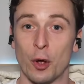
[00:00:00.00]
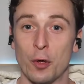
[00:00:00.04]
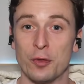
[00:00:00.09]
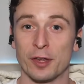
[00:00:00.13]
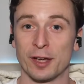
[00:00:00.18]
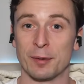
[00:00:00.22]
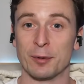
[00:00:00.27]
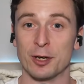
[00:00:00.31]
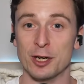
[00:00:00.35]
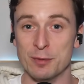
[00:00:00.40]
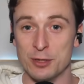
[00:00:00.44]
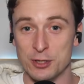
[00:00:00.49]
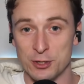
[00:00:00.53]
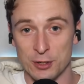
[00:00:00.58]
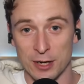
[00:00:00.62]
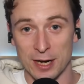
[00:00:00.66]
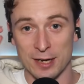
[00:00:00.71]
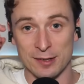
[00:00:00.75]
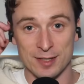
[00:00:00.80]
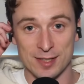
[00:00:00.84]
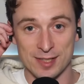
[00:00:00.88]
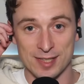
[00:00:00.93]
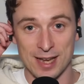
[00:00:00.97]
don't think I'm going to be doing
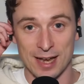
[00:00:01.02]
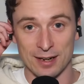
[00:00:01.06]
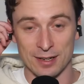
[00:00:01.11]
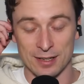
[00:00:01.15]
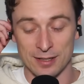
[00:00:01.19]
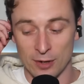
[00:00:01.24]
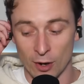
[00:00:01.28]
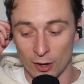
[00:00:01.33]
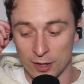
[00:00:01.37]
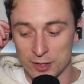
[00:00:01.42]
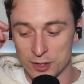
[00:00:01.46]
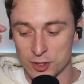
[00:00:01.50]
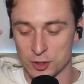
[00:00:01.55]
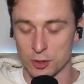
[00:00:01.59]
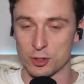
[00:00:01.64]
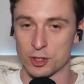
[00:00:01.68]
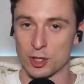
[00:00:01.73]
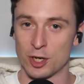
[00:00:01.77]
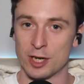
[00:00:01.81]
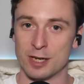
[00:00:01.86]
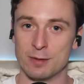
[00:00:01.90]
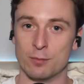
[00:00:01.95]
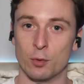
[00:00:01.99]
anything Saturday night. So
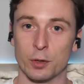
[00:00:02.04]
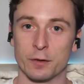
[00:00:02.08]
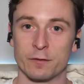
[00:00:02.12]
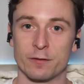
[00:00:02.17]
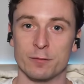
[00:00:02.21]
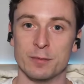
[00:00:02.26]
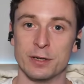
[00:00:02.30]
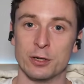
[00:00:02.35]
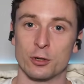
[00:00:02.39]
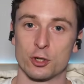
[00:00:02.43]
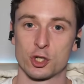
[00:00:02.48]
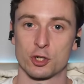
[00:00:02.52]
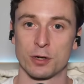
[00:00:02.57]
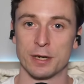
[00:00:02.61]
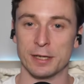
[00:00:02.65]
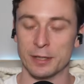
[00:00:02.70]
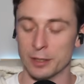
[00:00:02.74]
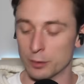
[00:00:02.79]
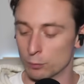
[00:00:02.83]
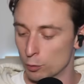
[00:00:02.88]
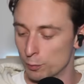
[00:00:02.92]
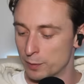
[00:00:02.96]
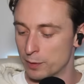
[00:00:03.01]
Sunday morning for me in
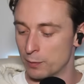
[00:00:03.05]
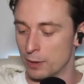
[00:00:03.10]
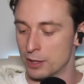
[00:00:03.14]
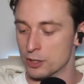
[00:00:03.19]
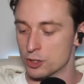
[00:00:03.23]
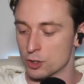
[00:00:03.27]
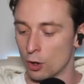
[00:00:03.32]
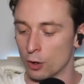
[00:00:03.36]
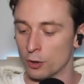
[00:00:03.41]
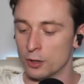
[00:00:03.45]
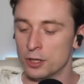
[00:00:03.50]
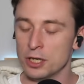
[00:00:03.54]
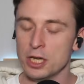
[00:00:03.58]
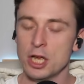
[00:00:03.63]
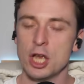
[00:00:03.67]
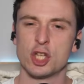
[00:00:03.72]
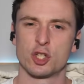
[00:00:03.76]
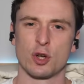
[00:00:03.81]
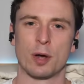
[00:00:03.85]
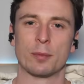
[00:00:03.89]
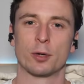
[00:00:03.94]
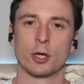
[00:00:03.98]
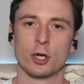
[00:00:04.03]
Australia will be when it's on.
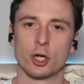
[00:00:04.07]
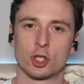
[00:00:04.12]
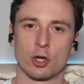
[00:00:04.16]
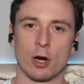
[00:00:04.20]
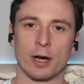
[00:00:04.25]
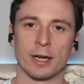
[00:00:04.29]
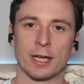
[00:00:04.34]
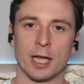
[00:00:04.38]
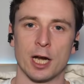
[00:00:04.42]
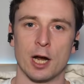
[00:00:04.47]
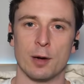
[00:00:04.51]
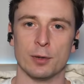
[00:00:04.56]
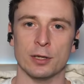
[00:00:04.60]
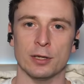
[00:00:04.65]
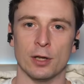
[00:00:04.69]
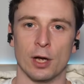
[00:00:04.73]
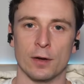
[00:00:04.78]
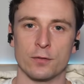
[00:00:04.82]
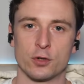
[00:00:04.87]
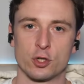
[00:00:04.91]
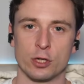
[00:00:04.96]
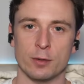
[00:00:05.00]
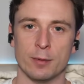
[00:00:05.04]
So I'm going to try and get up and
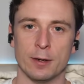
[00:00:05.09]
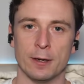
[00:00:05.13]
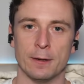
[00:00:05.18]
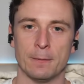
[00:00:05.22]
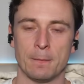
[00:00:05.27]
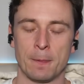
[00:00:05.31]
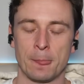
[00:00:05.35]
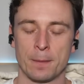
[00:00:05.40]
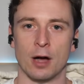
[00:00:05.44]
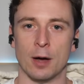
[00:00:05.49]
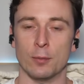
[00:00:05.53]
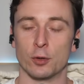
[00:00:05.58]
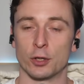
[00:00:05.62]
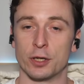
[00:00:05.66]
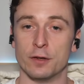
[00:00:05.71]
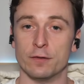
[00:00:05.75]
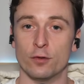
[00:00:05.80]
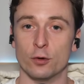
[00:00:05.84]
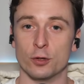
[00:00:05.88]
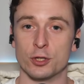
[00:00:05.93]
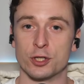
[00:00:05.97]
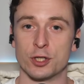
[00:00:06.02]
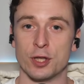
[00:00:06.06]
live stream it. I'm looking
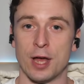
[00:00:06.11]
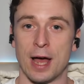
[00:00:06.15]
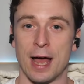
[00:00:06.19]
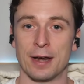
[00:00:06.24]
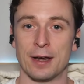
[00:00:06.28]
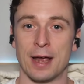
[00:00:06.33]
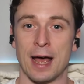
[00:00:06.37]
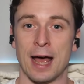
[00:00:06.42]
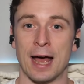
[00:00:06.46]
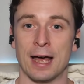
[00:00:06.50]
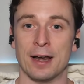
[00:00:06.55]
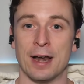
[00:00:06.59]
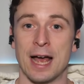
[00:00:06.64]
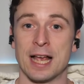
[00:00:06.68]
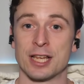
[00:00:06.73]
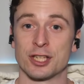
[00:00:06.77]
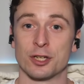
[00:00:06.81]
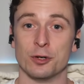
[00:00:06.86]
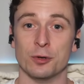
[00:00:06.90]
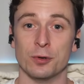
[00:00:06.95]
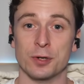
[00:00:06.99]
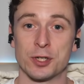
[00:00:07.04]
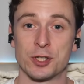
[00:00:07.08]
forward to that. And
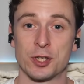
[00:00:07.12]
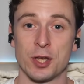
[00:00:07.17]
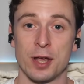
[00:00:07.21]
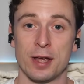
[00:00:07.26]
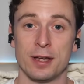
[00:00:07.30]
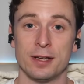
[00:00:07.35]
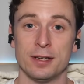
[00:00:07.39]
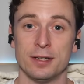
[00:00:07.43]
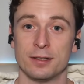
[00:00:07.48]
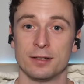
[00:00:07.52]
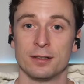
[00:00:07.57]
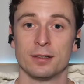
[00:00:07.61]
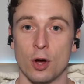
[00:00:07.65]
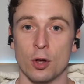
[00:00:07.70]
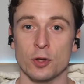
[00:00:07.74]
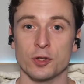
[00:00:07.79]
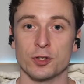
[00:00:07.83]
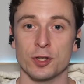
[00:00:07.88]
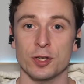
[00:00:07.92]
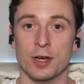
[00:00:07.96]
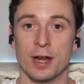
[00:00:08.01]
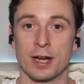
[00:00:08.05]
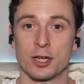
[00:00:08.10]
as I always say, on
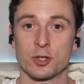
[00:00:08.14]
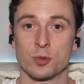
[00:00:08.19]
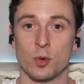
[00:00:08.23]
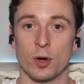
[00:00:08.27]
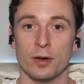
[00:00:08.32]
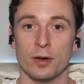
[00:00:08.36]
to the next